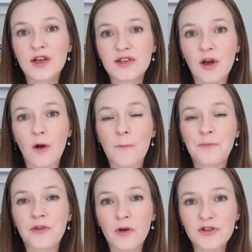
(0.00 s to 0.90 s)
So
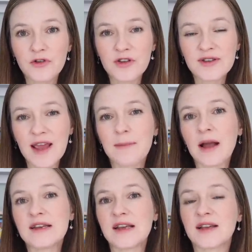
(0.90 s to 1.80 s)
those are the same
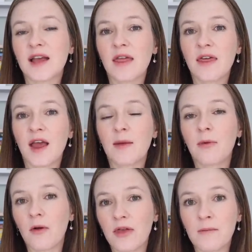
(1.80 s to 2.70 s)
ideas, I think,
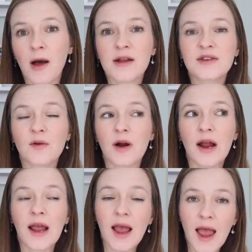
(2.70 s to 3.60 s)
both in
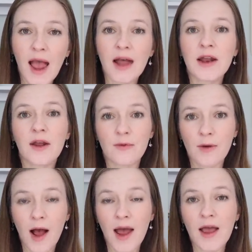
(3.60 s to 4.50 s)
Montessori and in
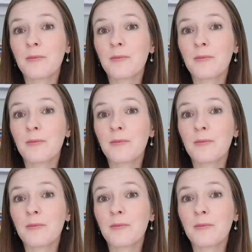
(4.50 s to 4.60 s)
RIE.